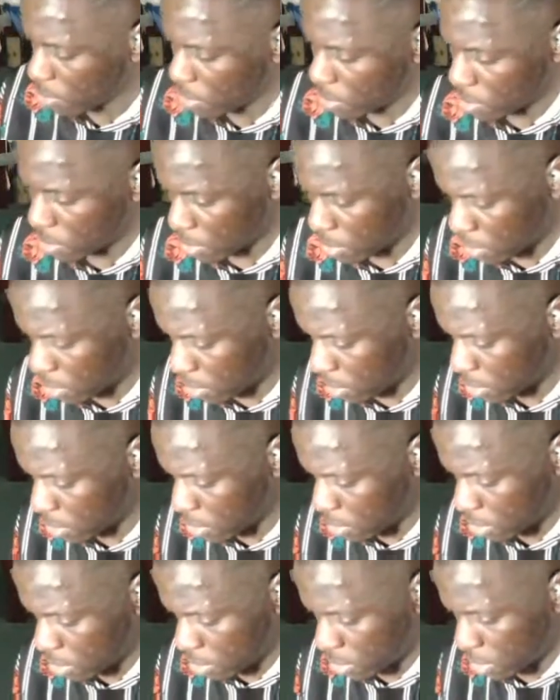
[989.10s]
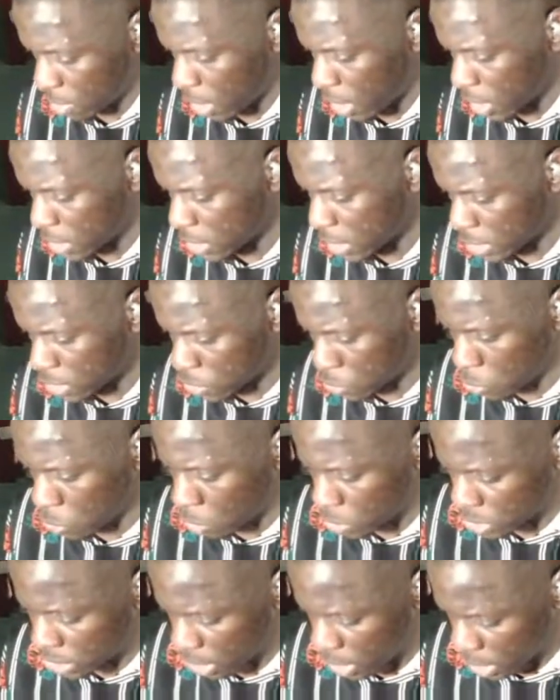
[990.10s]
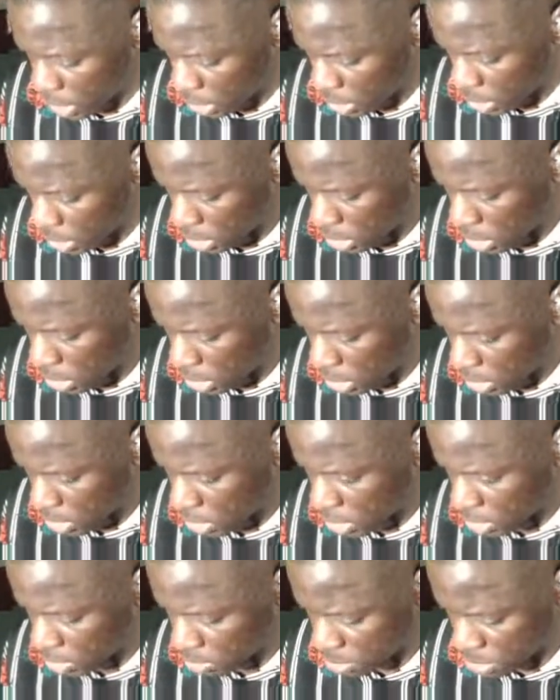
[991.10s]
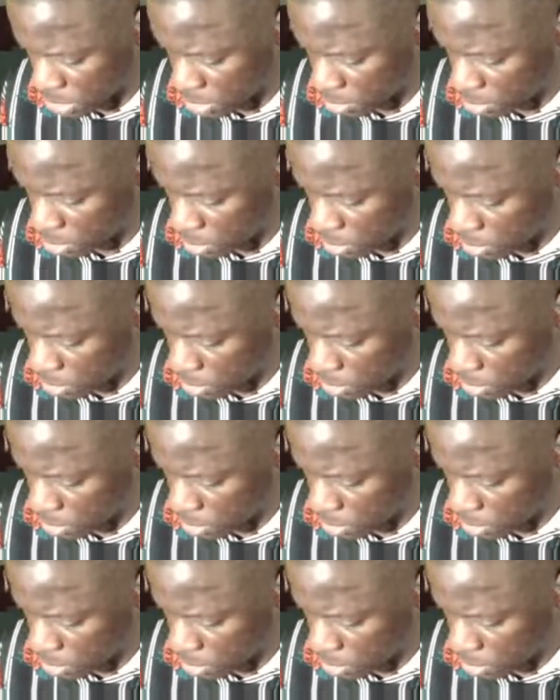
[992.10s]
go back. Bro. Yeah, because like towards the end, he said some shit, bro.